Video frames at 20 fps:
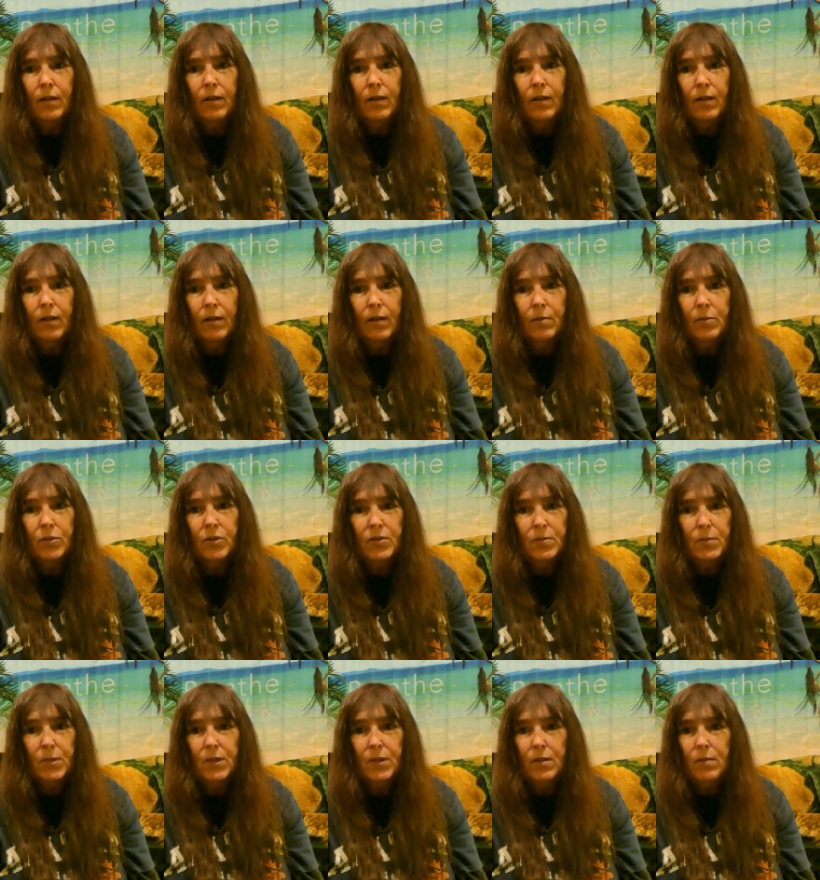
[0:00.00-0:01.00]
Um, just
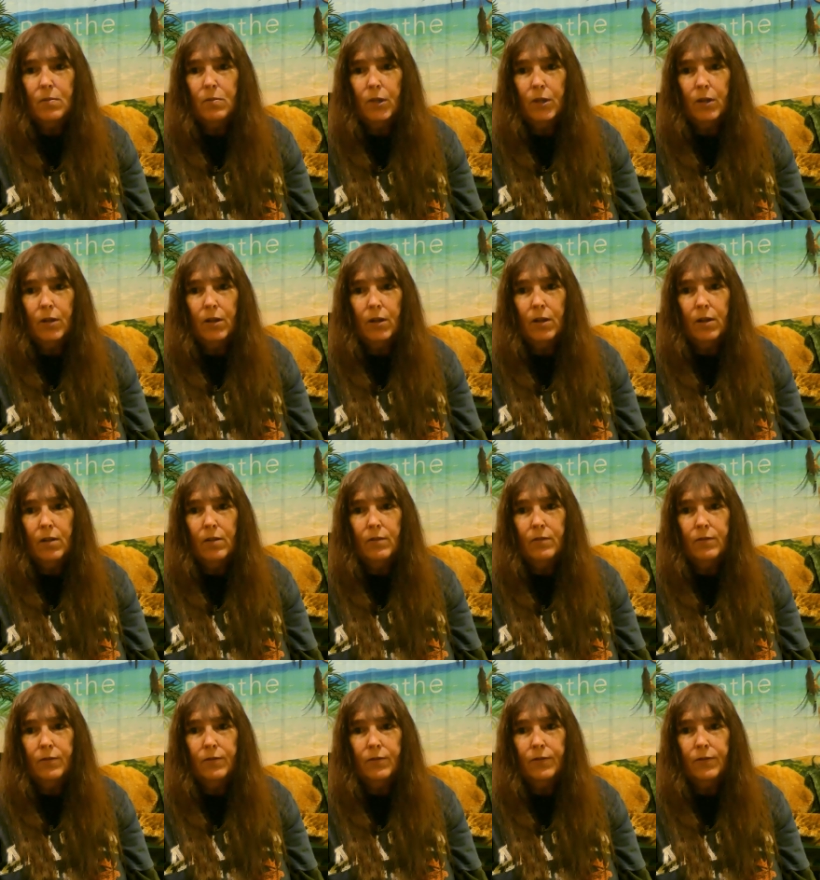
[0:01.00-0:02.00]
be wary of
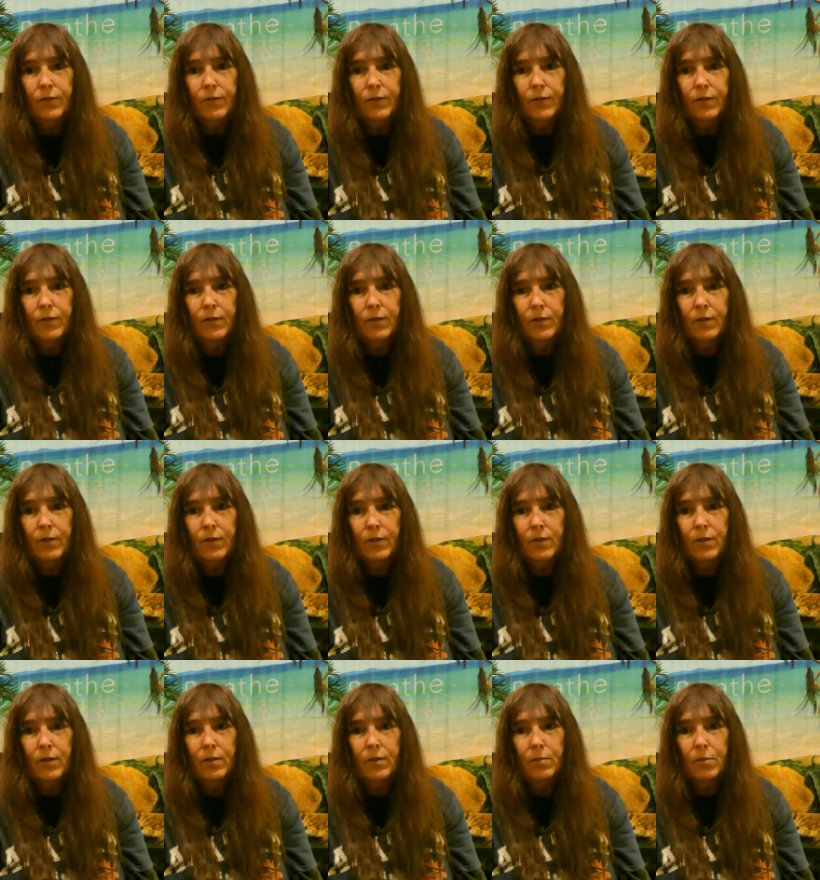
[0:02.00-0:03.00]

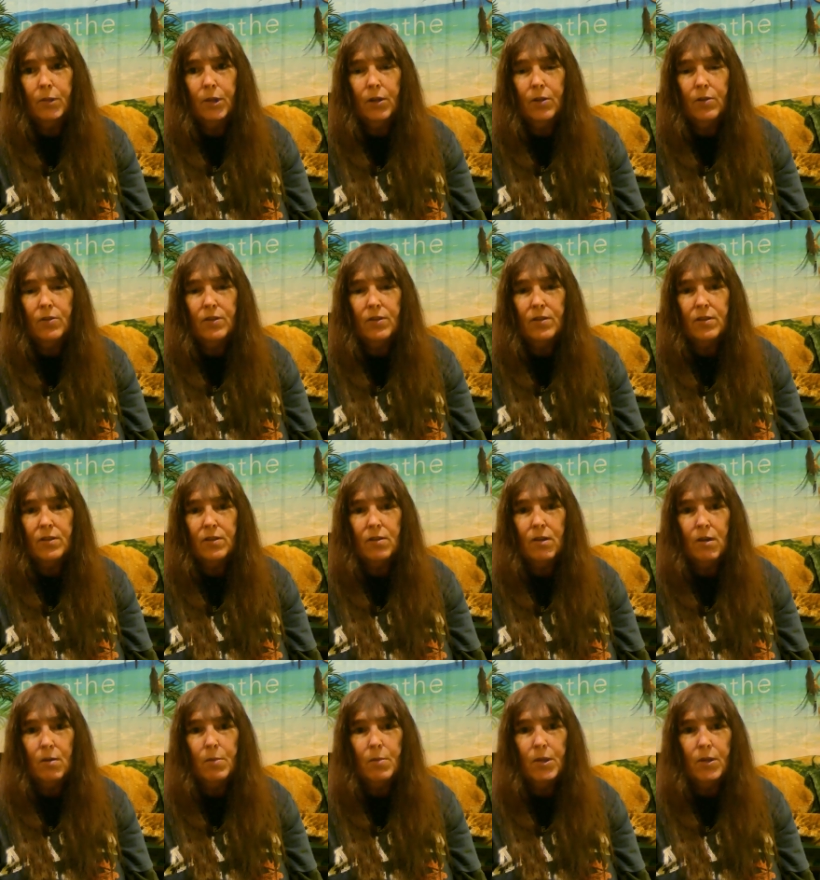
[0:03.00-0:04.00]
the bears because there
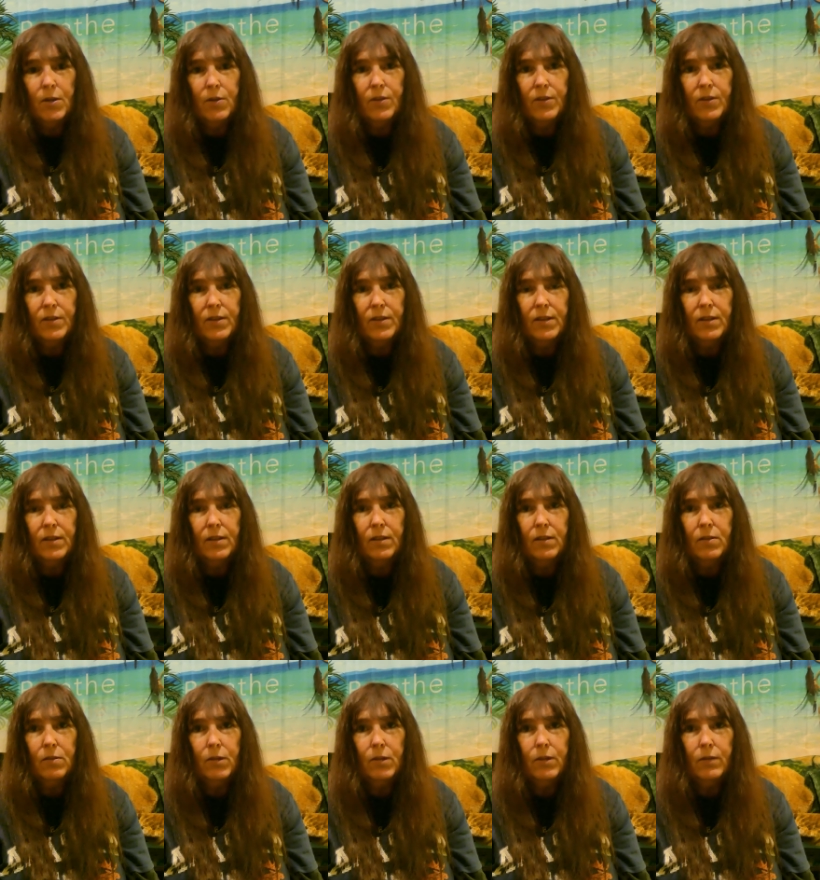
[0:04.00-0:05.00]
are bears in Sitka,
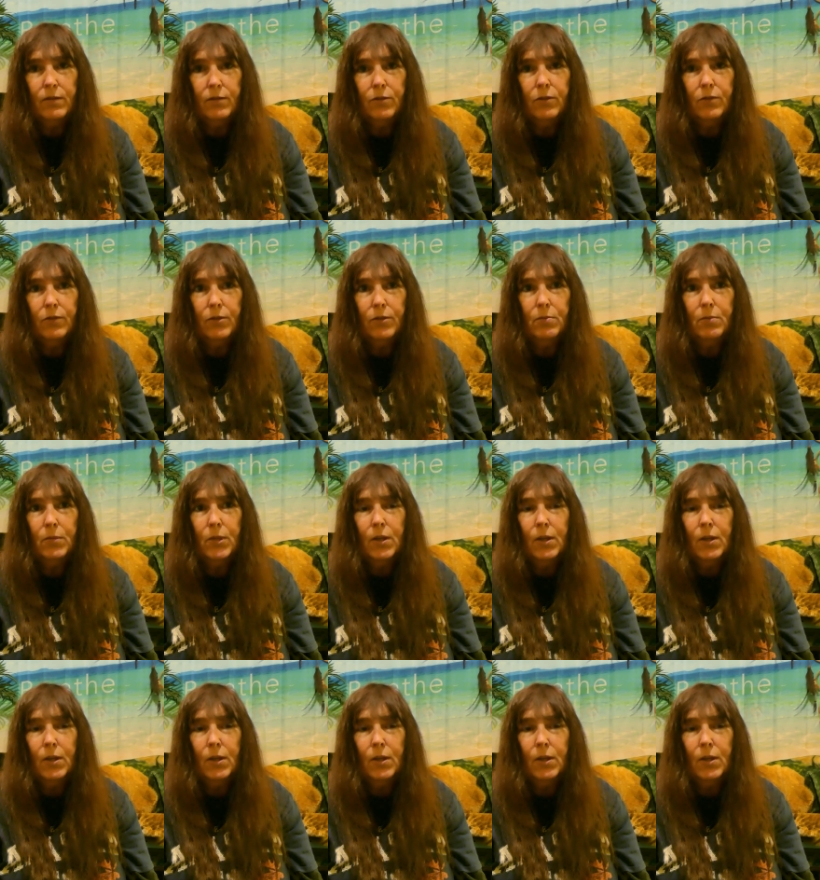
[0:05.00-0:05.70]
quite a few of them.